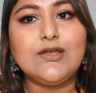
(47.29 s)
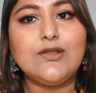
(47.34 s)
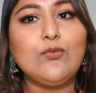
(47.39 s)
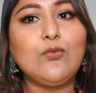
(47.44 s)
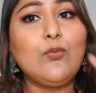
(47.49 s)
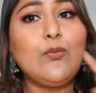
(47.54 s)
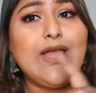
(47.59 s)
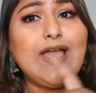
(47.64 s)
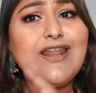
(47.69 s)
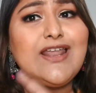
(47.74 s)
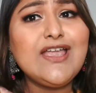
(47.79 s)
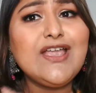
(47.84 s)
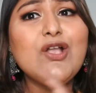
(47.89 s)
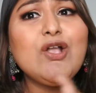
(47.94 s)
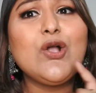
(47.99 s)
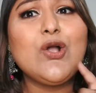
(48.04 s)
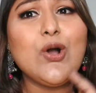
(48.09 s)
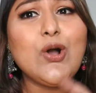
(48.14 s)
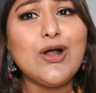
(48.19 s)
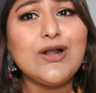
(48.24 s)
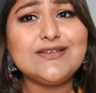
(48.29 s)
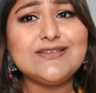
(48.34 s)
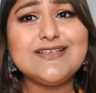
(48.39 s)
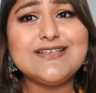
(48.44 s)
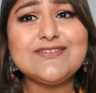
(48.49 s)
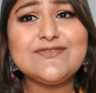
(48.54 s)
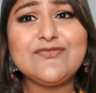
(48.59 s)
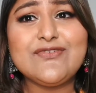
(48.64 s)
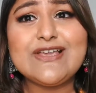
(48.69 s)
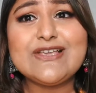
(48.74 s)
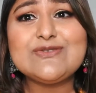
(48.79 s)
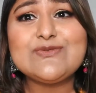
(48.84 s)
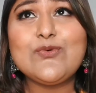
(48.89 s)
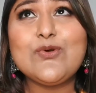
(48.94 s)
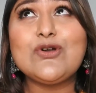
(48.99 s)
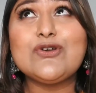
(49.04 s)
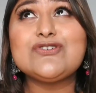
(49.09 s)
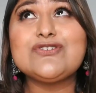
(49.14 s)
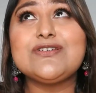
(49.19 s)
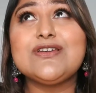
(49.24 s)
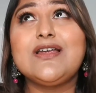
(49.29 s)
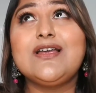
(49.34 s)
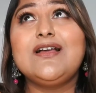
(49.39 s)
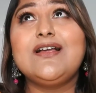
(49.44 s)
Then when I got this face wash,